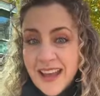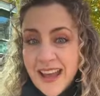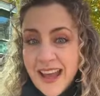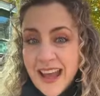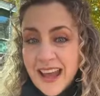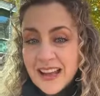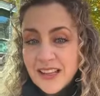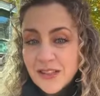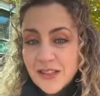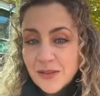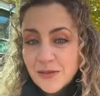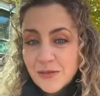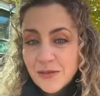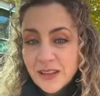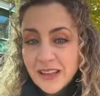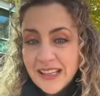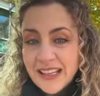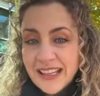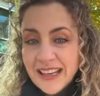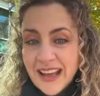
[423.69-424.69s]
And it's a
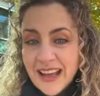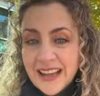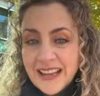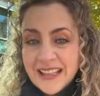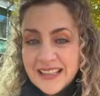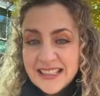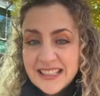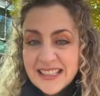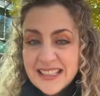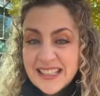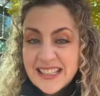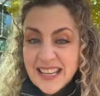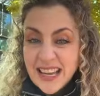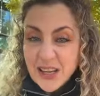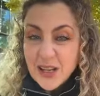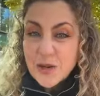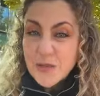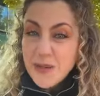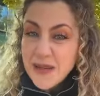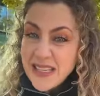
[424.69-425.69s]
really nice
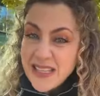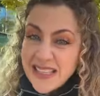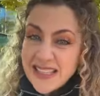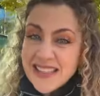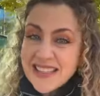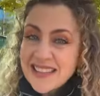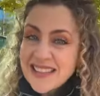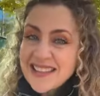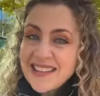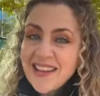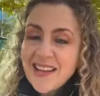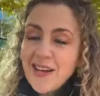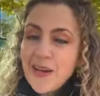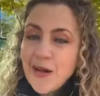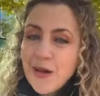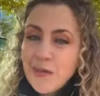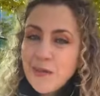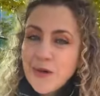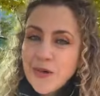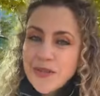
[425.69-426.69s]
centerpiece
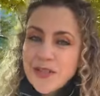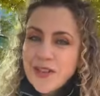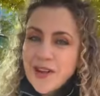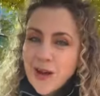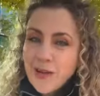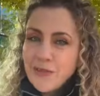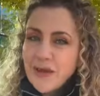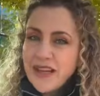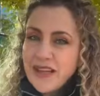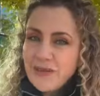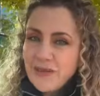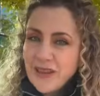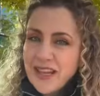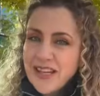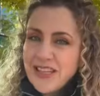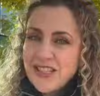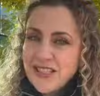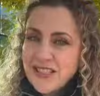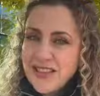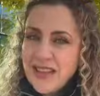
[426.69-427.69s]
almost on my
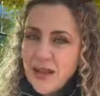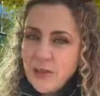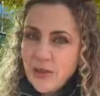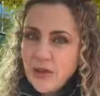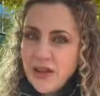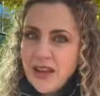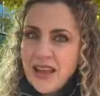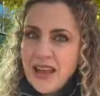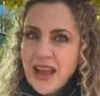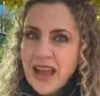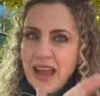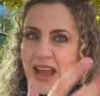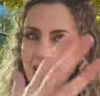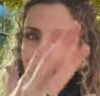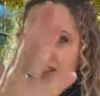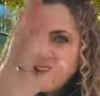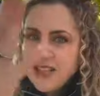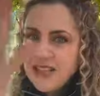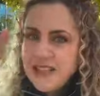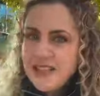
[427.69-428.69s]
kitchen table,
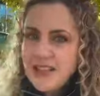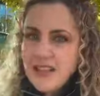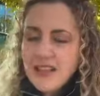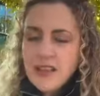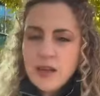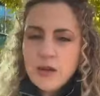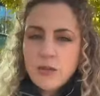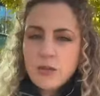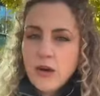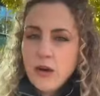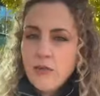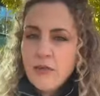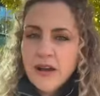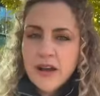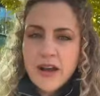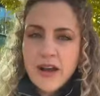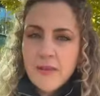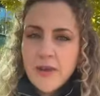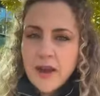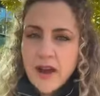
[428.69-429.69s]
and just the aroma
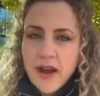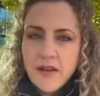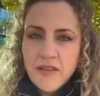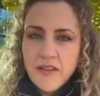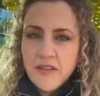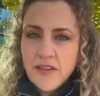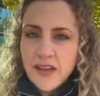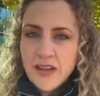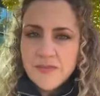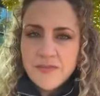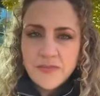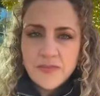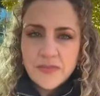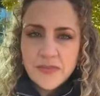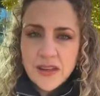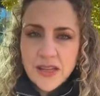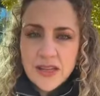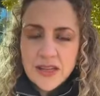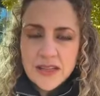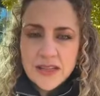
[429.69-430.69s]
coming off of it
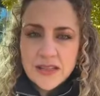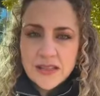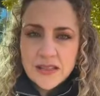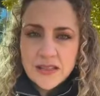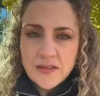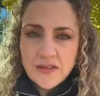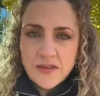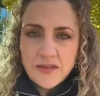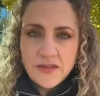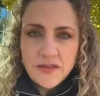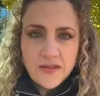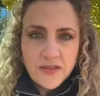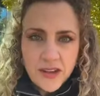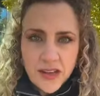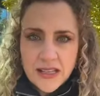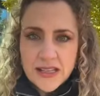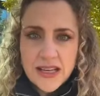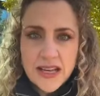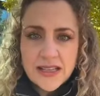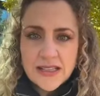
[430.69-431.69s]
is
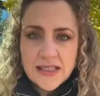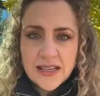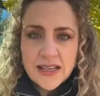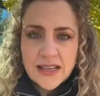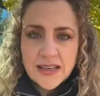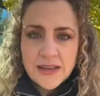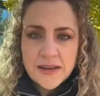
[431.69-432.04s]
fantastic.